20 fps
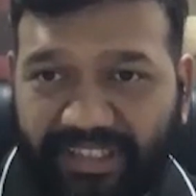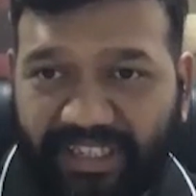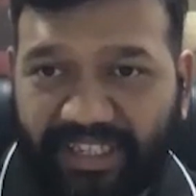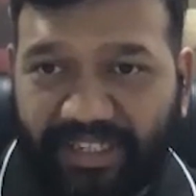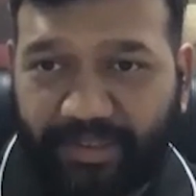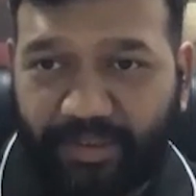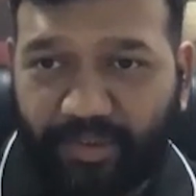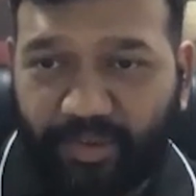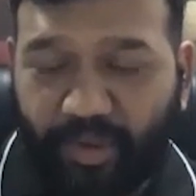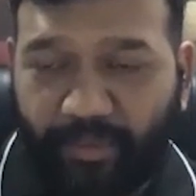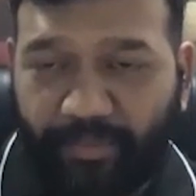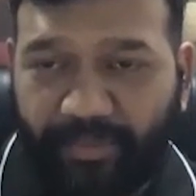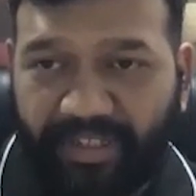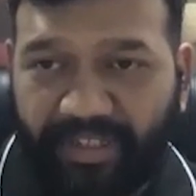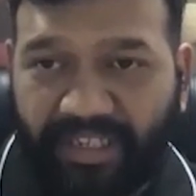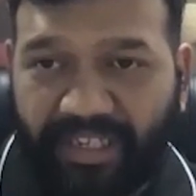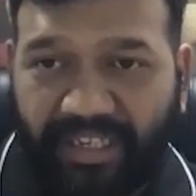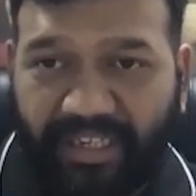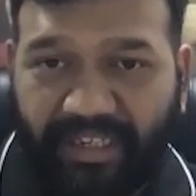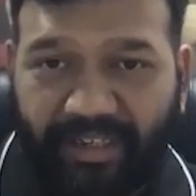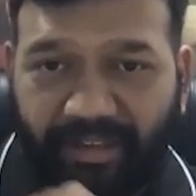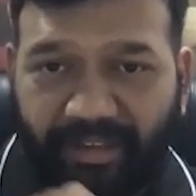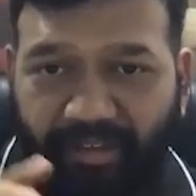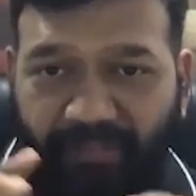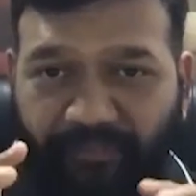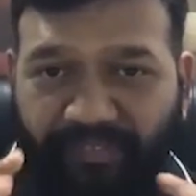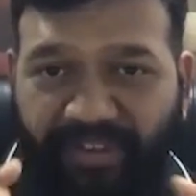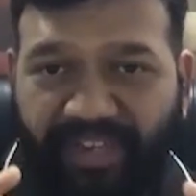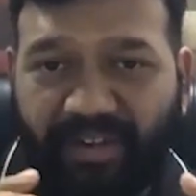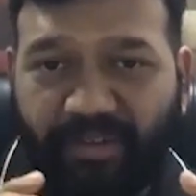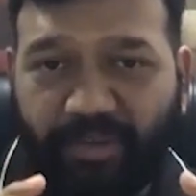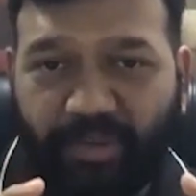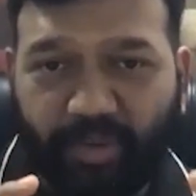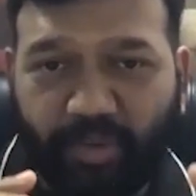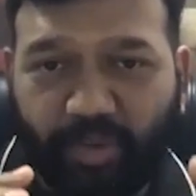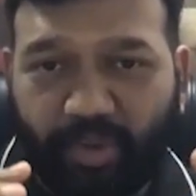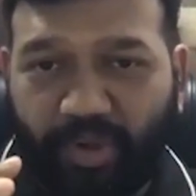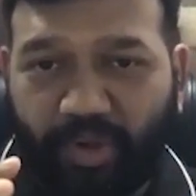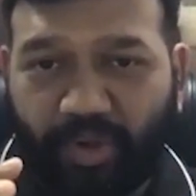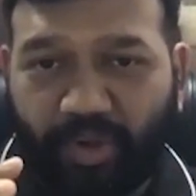like, we have
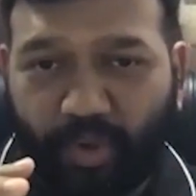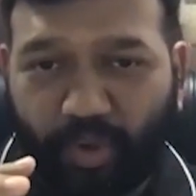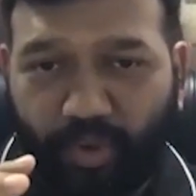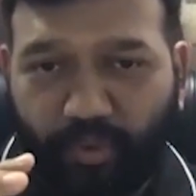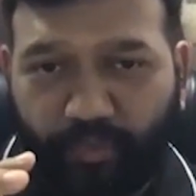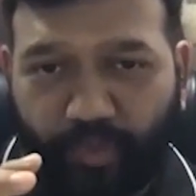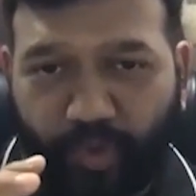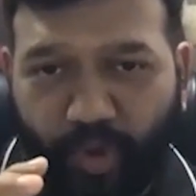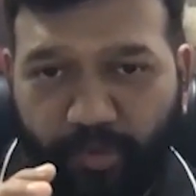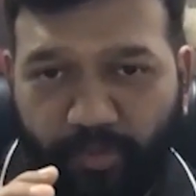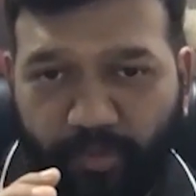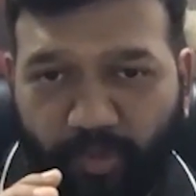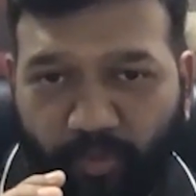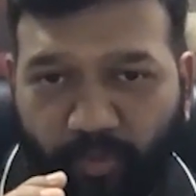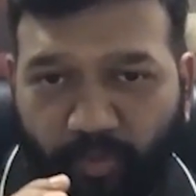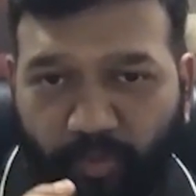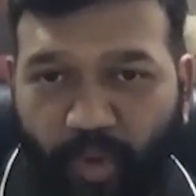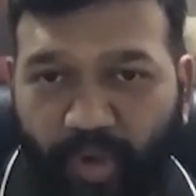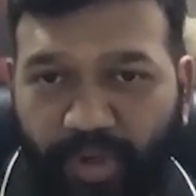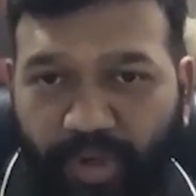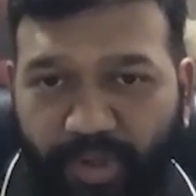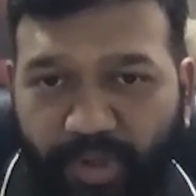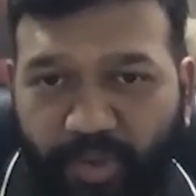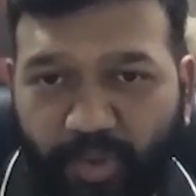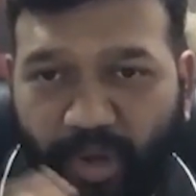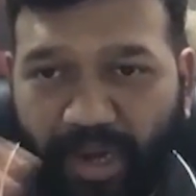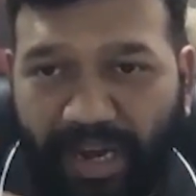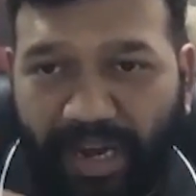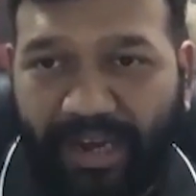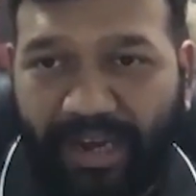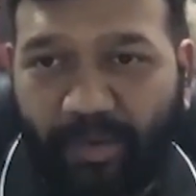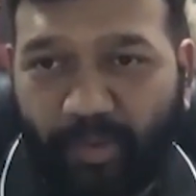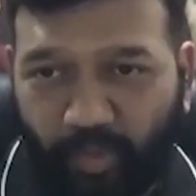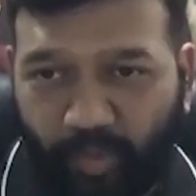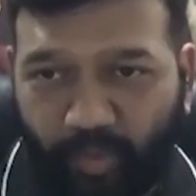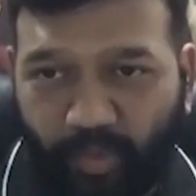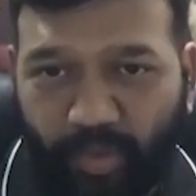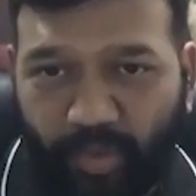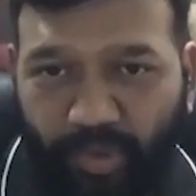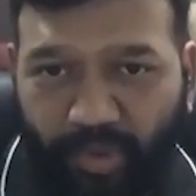to go from what to
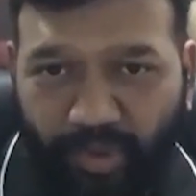how.